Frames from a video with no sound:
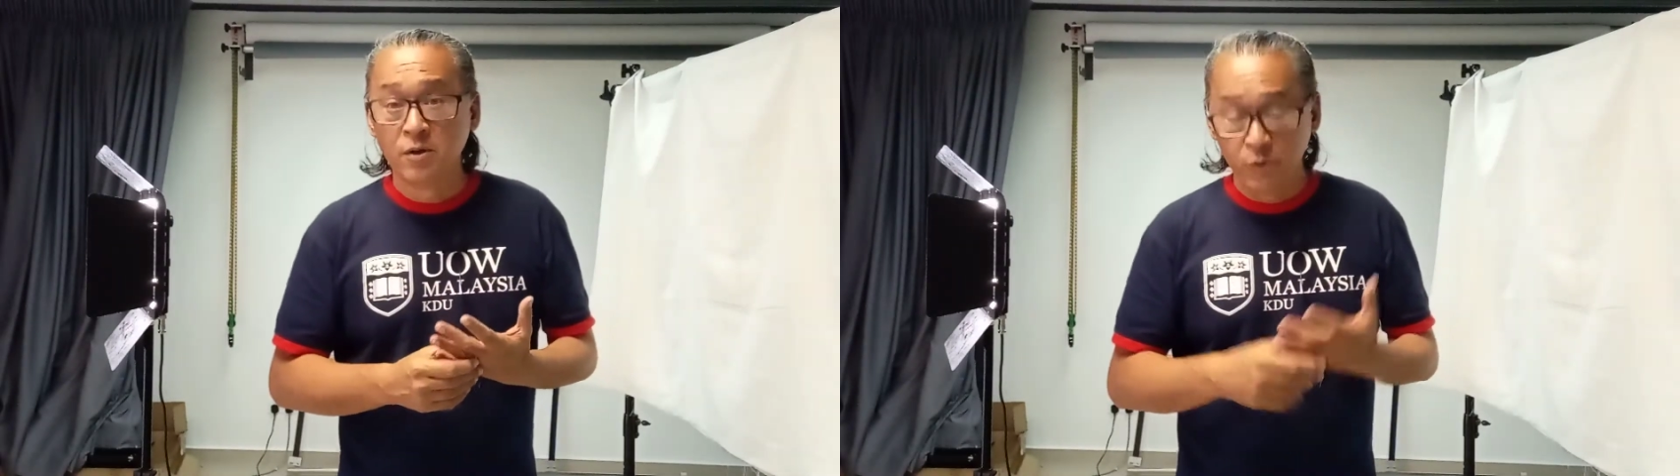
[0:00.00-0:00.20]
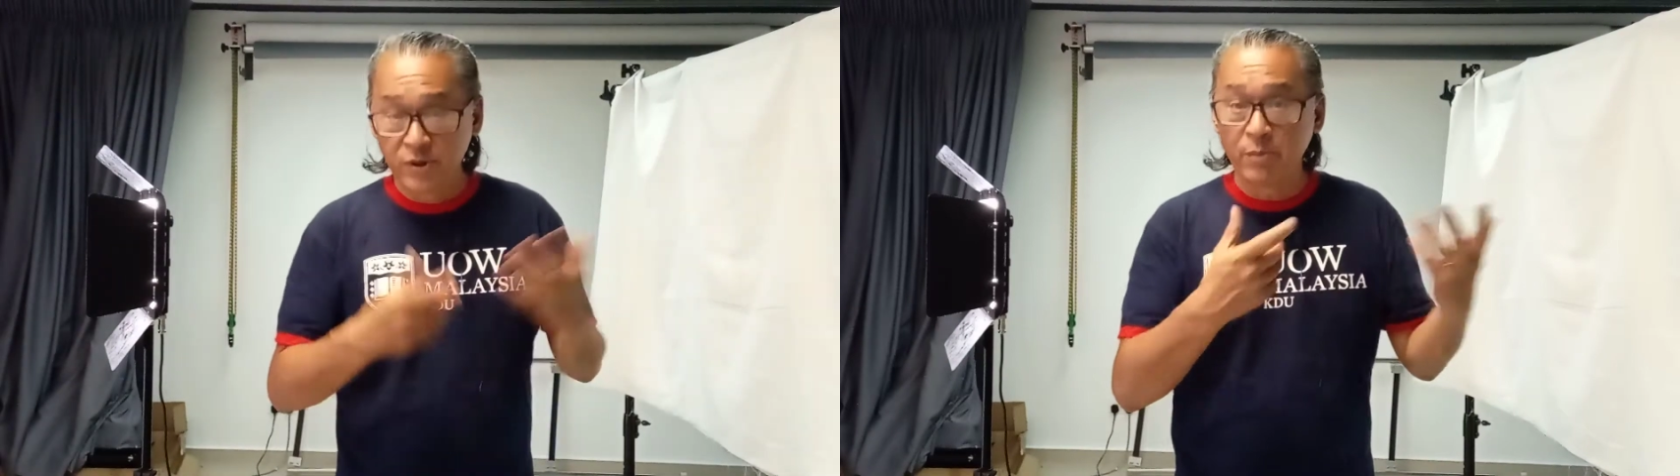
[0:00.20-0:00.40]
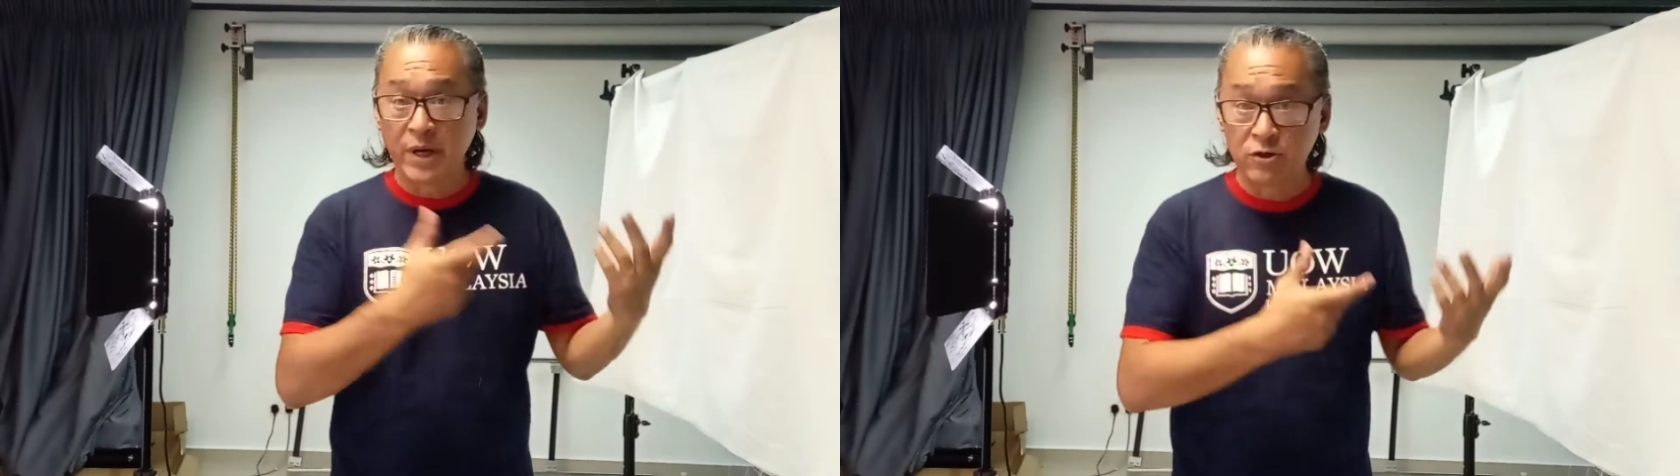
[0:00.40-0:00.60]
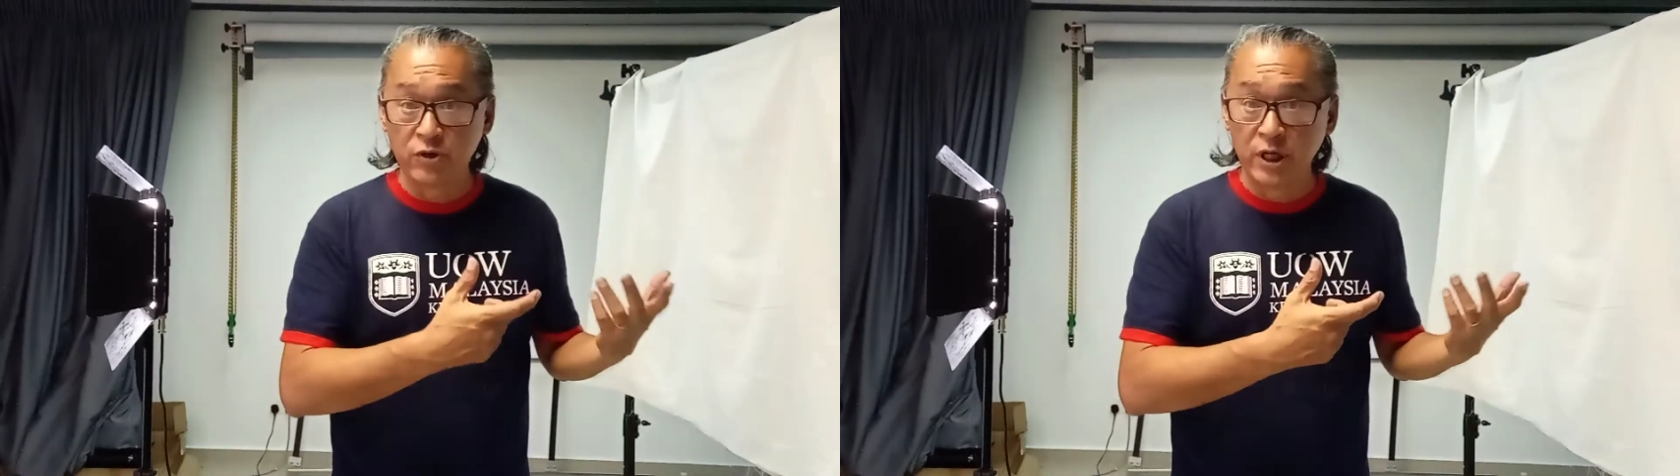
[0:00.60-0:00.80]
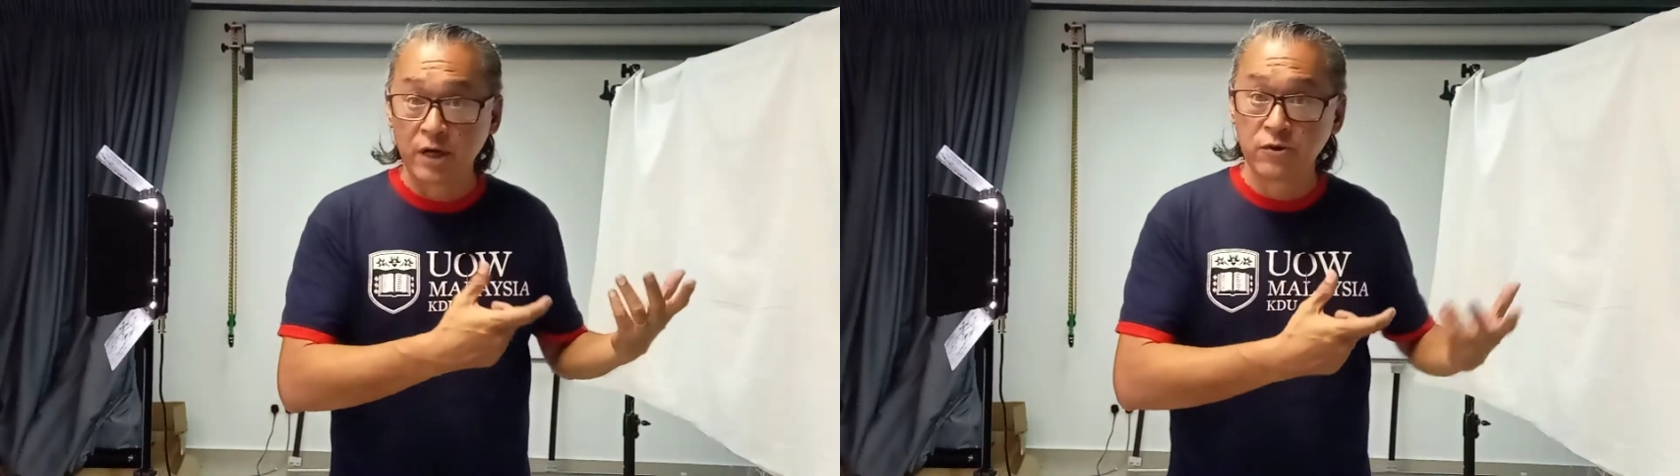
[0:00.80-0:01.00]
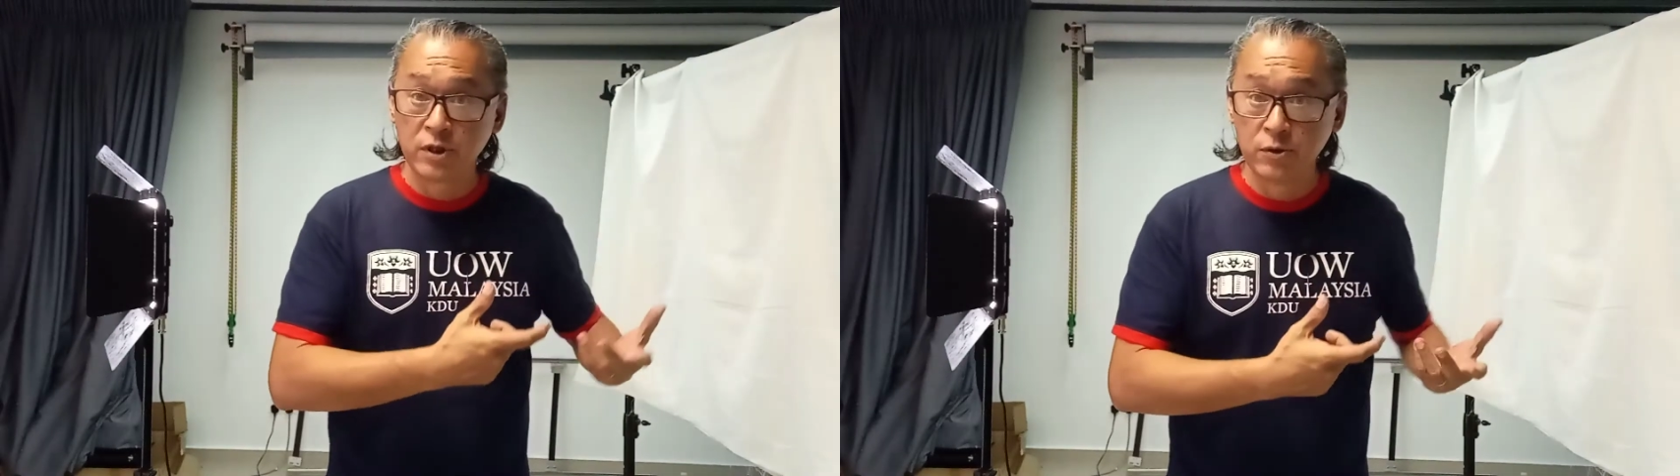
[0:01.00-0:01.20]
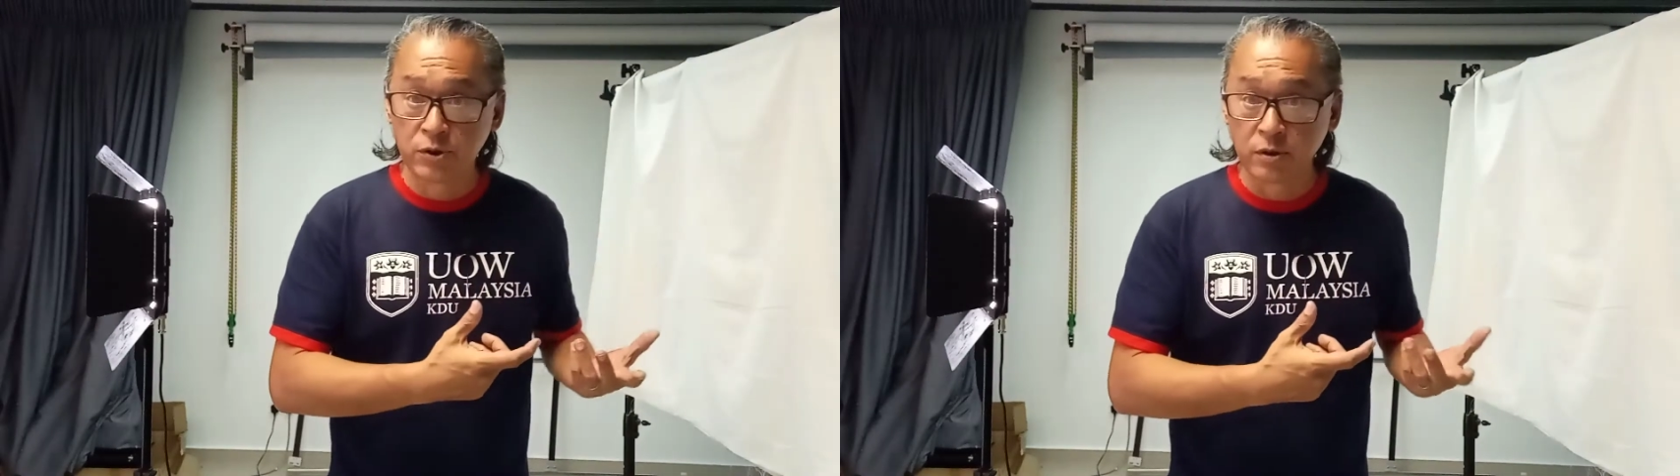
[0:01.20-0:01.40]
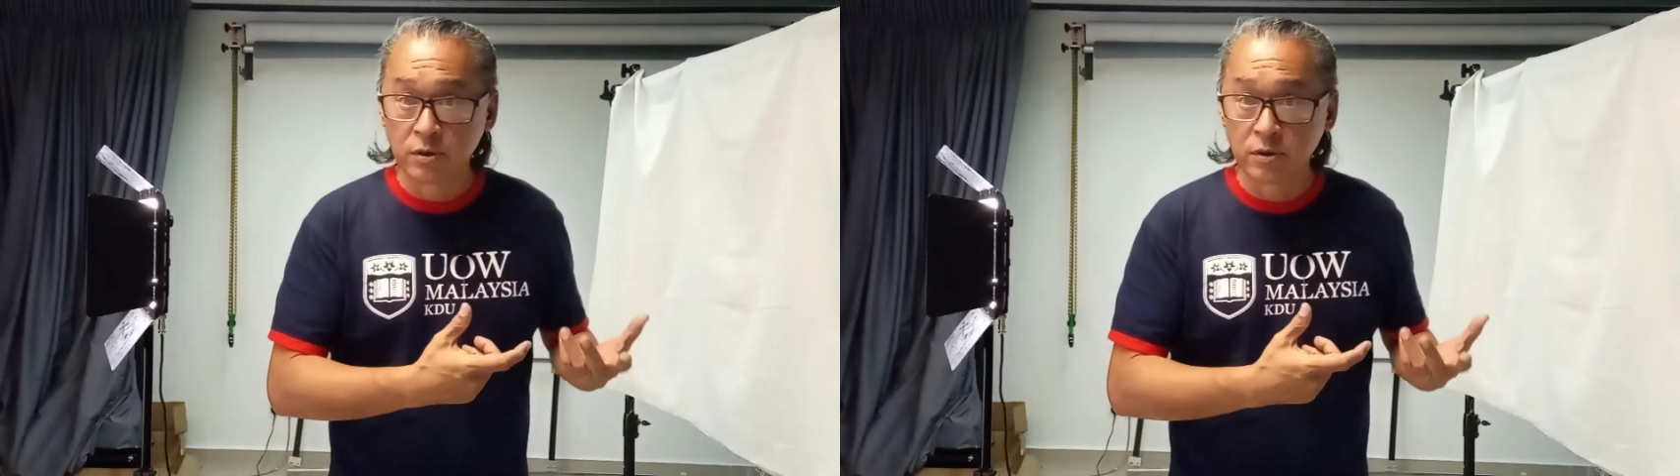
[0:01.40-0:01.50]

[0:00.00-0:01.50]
with a battery electrocution.